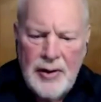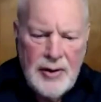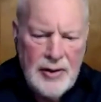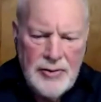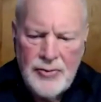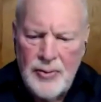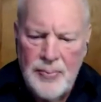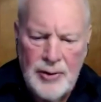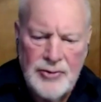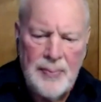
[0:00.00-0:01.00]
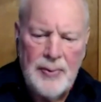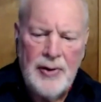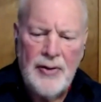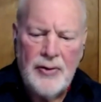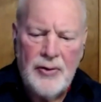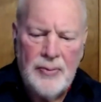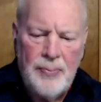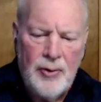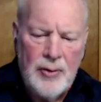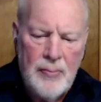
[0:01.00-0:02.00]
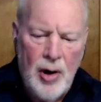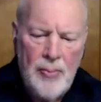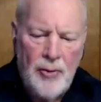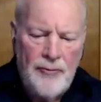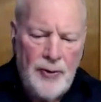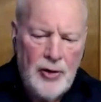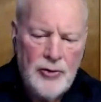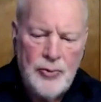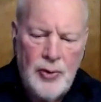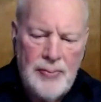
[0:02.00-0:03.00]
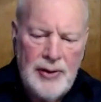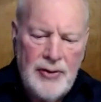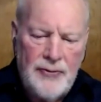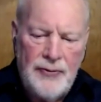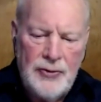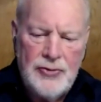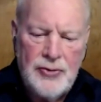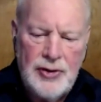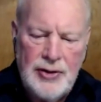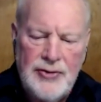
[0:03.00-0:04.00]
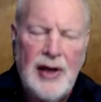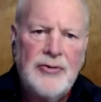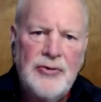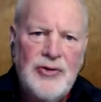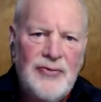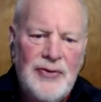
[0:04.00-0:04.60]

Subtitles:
Kishore brings up another good point. Mobile phones will be the future detectors of